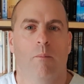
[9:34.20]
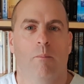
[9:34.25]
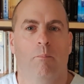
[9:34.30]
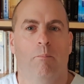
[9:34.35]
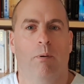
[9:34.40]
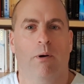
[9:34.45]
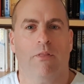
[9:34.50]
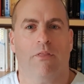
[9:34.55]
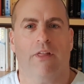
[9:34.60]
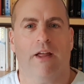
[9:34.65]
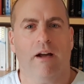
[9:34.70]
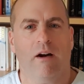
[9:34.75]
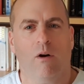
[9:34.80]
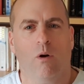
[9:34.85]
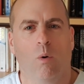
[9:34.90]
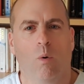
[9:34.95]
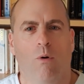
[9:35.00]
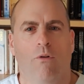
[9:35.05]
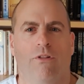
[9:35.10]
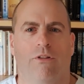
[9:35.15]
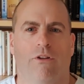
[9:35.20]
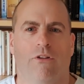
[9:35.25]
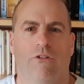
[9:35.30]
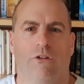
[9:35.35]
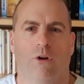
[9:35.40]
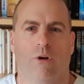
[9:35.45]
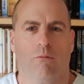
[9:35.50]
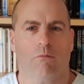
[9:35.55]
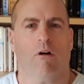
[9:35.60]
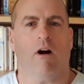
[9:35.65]
But they are authors
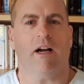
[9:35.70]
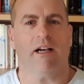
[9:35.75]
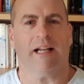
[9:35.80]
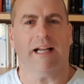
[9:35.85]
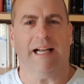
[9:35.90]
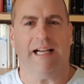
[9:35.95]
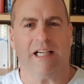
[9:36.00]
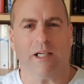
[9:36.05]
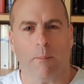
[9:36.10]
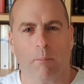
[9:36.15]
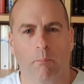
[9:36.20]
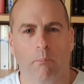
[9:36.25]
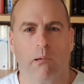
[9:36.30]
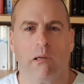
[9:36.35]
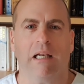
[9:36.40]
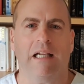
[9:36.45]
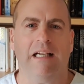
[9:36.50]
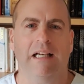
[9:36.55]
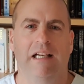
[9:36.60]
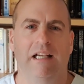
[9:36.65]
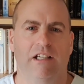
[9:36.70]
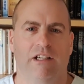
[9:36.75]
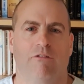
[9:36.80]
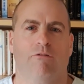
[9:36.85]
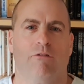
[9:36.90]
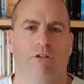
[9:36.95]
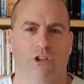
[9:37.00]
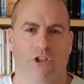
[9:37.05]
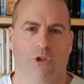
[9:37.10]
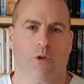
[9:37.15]
who write in completely
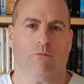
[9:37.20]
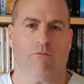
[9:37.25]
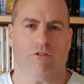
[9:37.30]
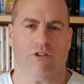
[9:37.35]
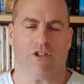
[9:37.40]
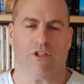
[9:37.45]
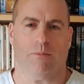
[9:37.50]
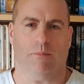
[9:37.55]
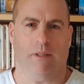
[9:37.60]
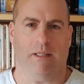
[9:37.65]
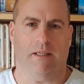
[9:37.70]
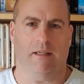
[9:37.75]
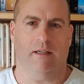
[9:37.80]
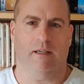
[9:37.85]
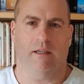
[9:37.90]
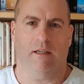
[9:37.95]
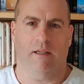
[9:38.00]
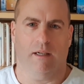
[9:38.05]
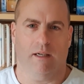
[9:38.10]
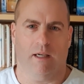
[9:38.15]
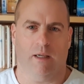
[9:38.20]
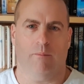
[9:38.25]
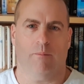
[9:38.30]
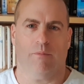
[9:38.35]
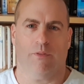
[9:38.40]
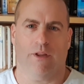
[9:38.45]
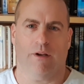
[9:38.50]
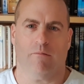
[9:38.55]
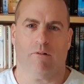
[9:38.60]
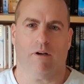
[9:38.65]
different genres to me.
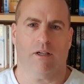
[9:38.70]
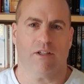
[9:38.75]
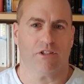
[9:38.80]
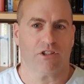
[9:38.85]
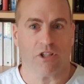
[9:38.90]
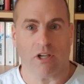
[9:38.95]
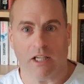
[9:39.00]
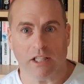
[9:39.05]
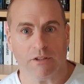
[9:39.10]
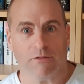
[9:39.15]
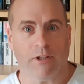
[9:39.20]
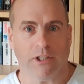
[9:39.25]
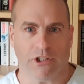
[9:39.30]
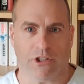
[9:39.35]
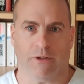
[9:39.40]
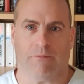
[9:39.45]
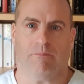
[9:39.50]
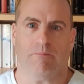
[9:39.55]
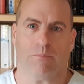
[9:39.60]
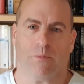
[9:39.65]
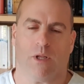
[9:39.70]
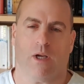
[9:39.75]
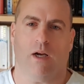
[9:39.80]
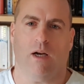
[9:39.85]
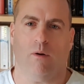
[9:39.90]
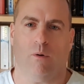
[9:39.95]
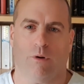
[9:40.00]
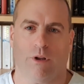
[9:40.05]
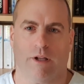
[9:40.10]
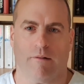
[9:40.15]
They write science fiction.
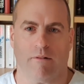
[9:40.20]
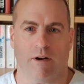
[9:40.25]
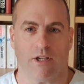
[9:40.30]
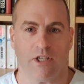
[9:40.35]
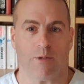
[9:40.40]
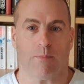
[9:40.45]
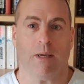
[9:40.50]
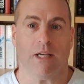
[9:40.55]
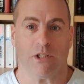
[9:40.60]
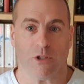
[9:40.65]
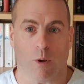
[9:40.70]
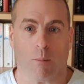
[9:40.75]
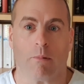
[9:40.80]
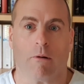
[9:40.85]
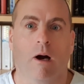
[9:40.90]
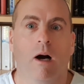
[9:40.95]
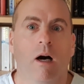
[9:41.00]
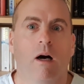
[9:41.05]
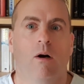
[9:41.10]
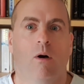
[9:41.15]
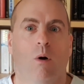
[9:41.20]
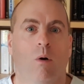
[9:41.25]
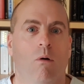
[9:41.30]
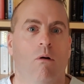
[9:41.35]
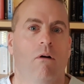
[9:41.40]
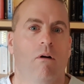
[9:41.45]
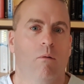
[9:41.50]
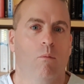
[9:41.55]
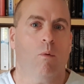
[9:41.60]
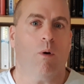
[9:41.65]
Or they write space opera
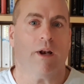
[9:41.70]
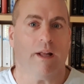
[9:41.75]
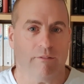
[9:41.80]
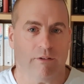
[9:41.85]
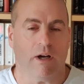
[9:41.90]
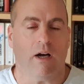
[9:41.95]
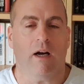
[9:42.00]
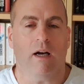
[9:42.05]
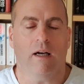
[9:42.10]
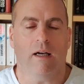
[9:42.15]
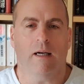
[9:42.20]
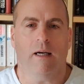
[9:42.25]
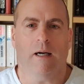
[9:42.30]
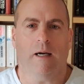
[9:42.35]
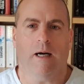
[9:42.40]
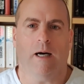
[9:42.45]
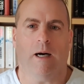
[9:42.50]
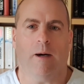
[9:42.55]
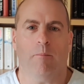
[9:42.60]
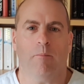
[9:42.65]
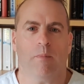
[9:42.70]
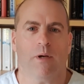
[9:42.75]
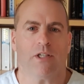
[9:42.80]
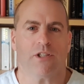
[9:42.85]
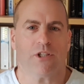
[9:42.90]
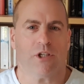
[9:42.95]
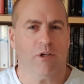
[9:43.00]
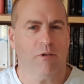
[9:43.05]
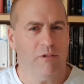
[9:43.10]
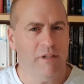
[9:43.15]
or whatever.
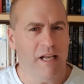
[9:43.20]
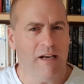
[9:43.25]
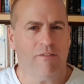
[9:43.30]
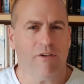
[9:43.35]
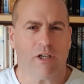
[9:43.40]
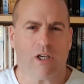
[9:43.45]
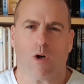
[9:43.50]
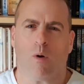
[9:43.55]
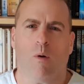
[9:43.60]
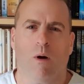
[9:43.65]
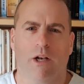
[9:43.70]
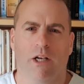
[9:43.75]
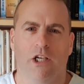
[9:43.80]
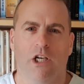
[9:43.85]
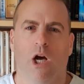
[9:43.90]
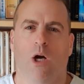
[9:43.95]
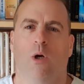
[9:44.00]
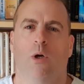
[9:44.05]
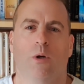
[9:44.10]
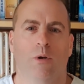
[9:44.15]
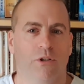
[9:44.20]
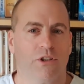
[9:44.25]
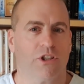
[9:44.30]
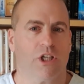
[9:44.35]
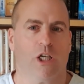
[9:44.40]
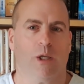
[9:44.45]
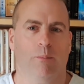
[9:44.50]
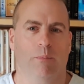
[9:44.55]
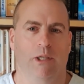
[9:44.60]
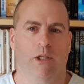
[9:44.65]
So you never quite know who's
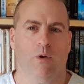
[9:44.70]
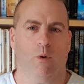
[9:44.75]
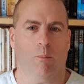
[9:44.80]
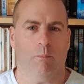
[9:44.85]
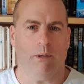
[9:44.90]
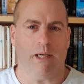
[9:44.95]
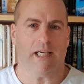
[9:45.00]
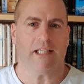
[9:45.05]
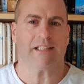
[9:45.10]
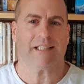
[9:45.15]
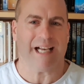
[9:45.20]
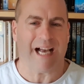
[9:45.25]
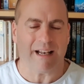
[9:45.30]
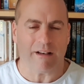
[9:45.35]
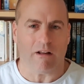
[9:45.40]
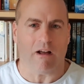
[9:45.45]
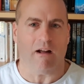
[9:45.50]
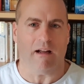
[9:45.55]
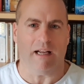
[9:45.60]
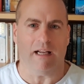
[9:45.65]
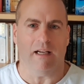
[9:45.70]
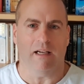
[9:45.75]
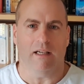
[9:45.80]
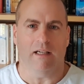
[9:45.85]
going to be your biggest ally.